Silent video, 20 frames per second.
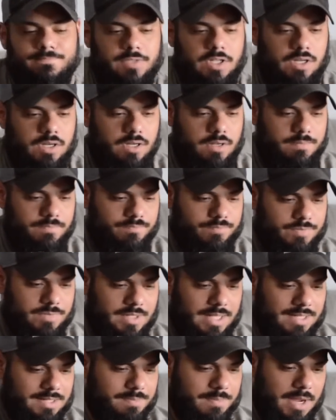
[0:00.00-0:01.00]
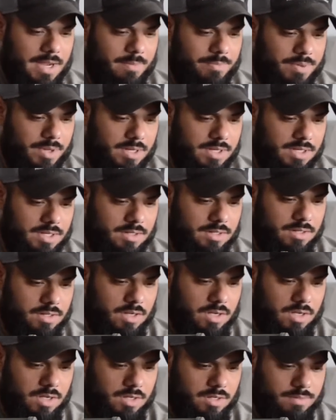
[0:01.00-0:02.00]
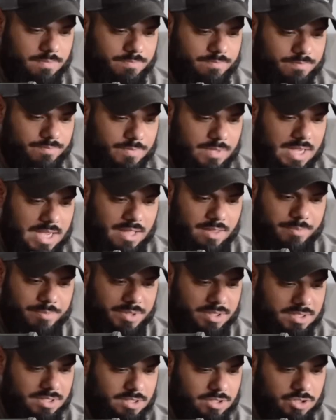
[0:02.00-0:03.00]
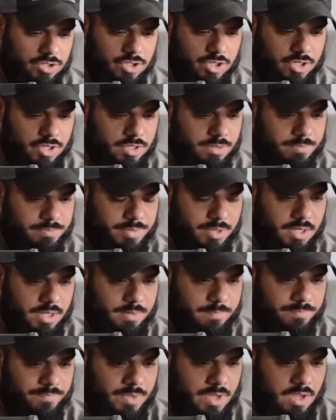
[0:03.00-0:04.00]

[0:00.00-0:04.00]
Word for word: Um, that's my opinion. Uh, yeah, the B C is good, but